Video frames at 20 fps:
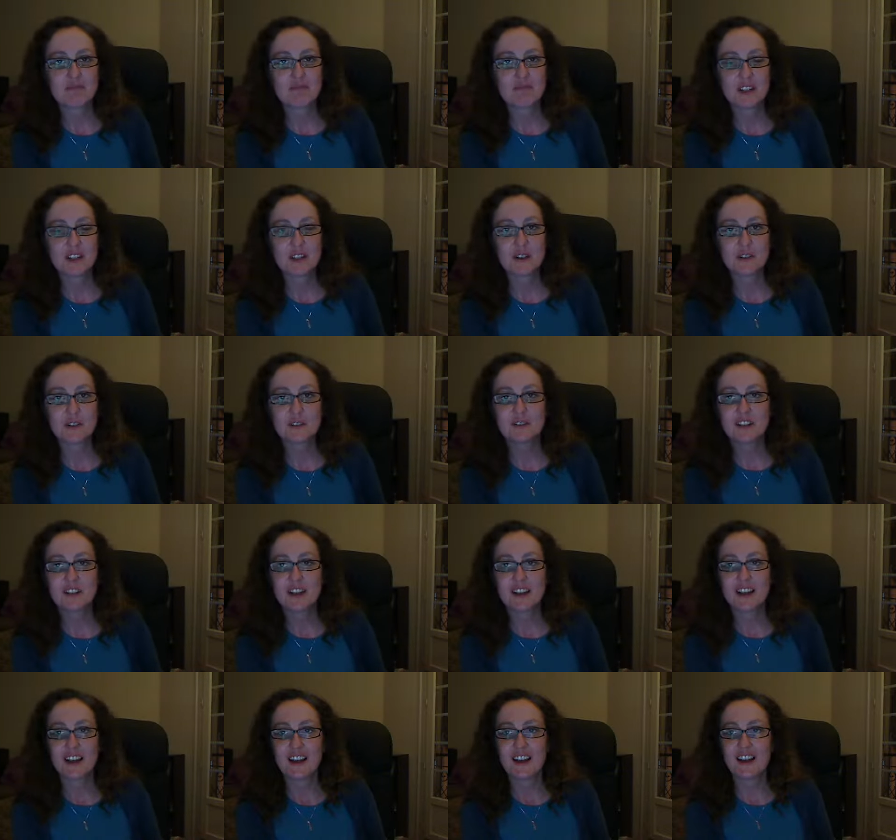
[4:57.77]
you know,
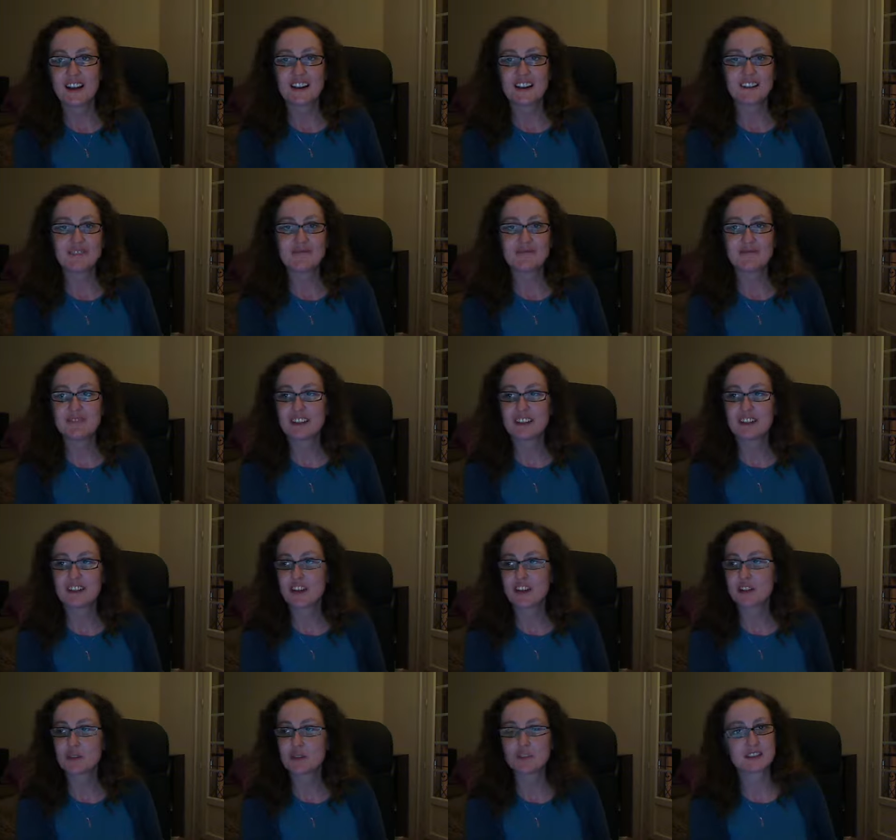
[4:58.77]
If
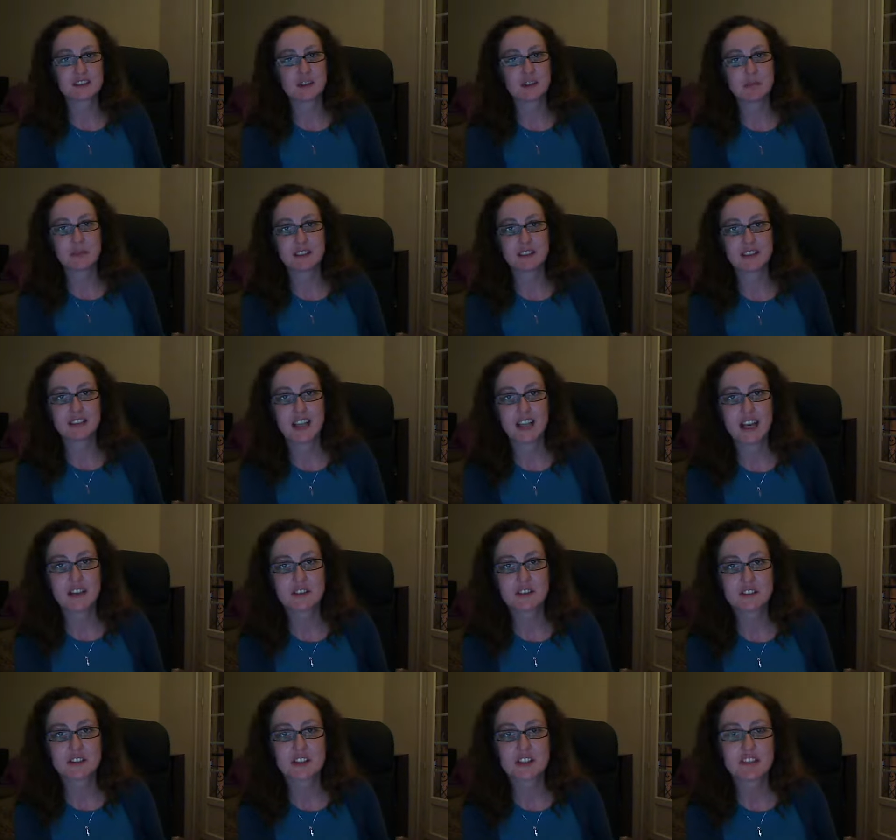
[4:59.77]
I go to somebody's
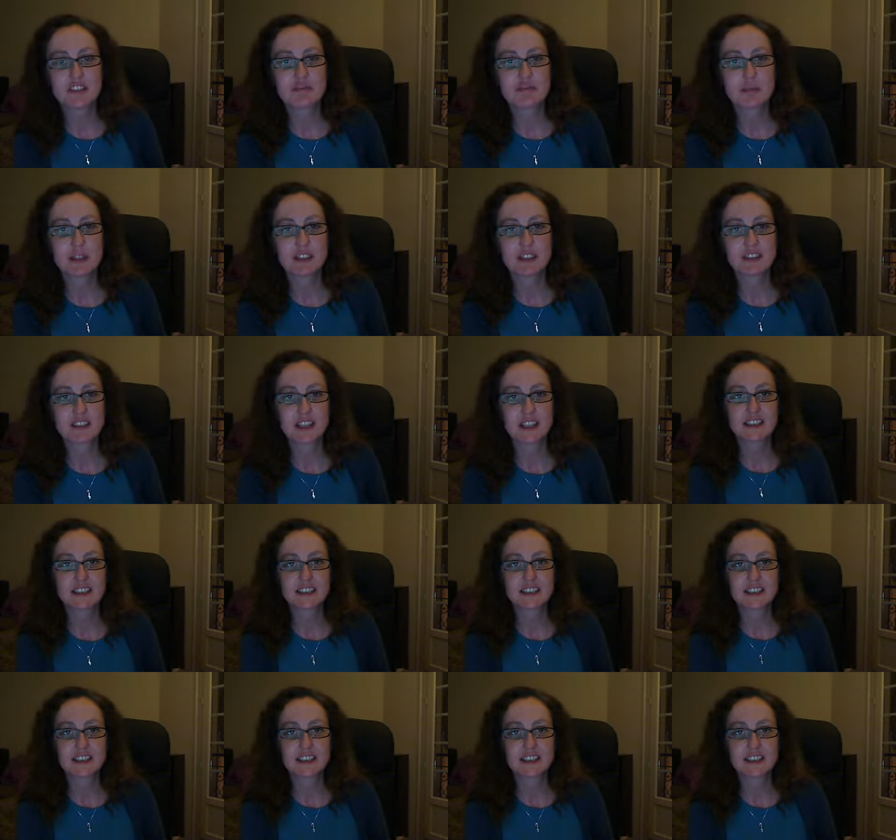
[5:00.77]
house and they've made a
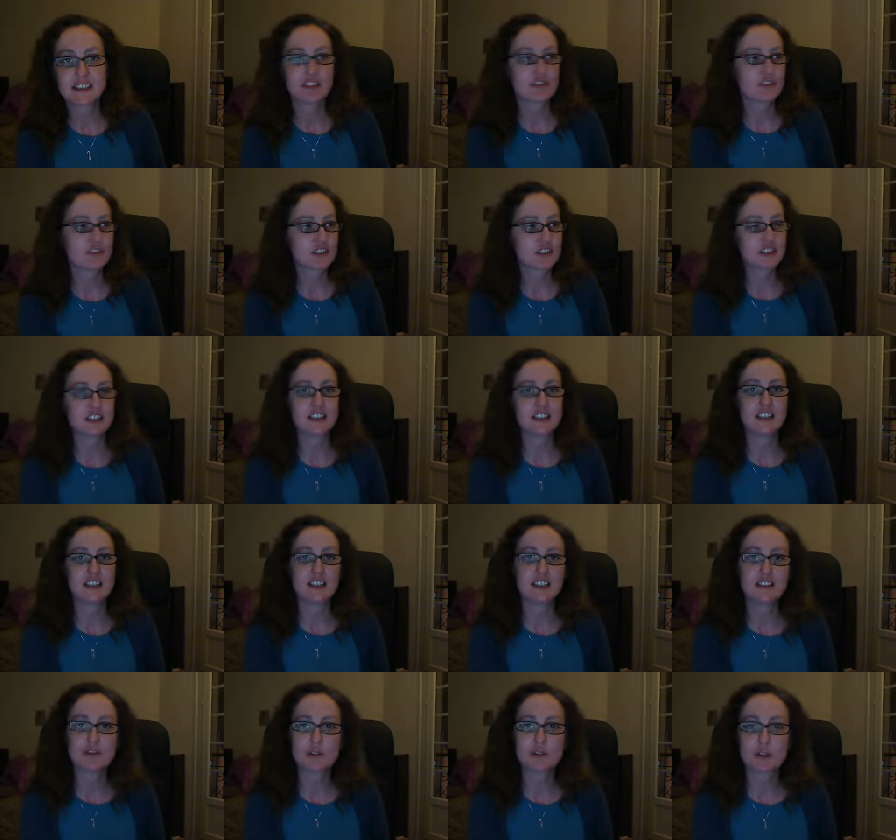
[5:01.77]
nice cake for
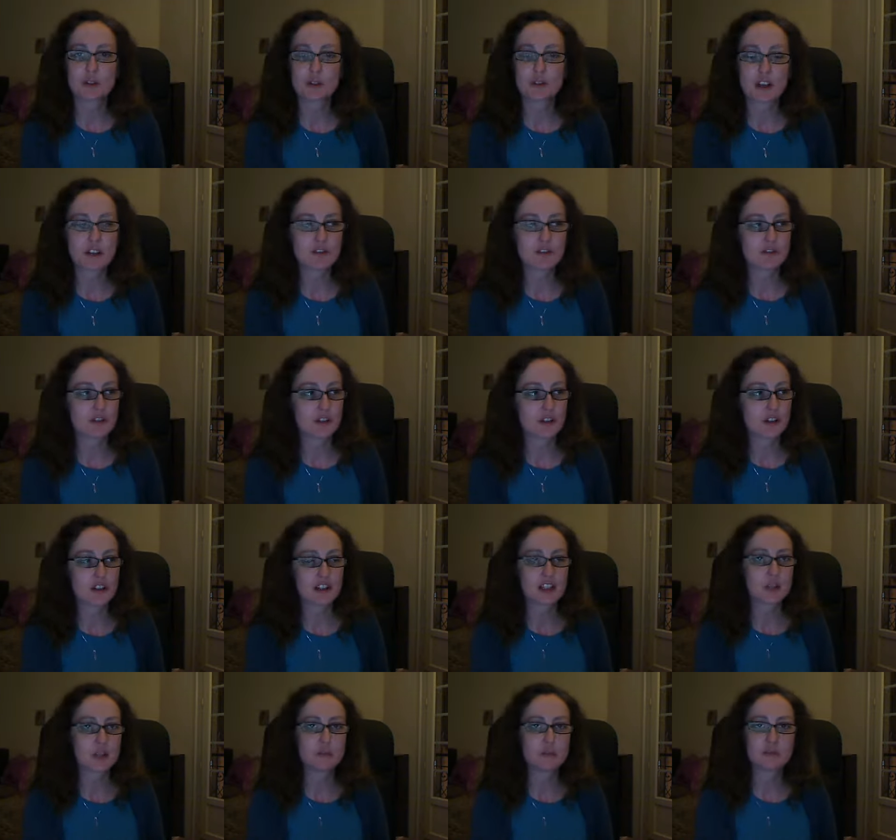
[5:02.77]
tea, if I go around for
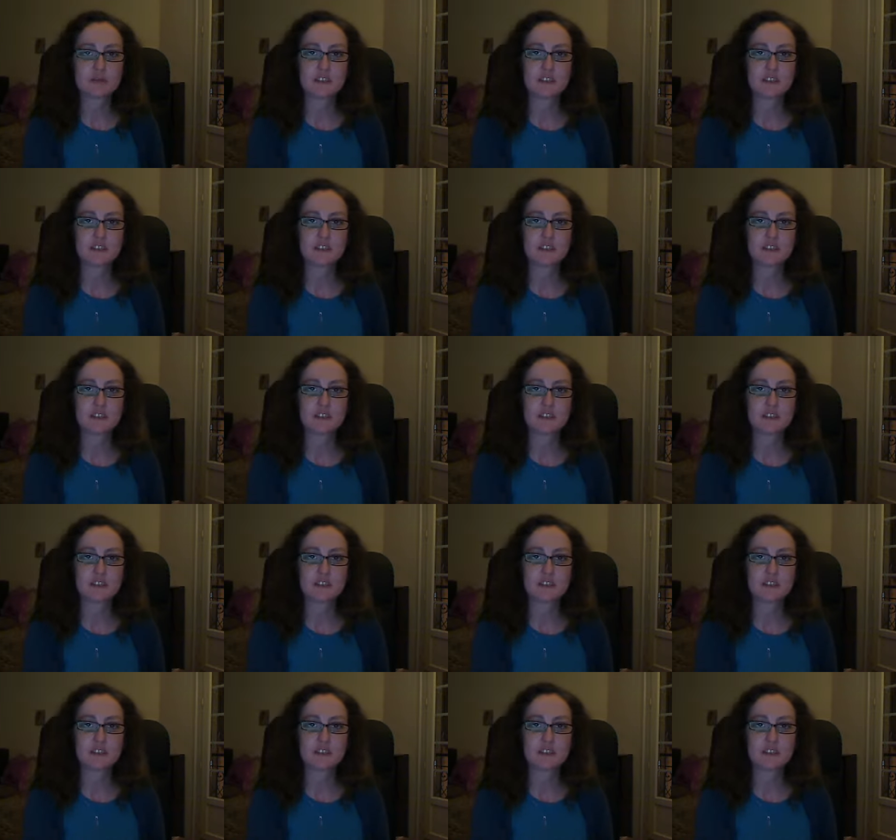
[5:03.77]
a cup of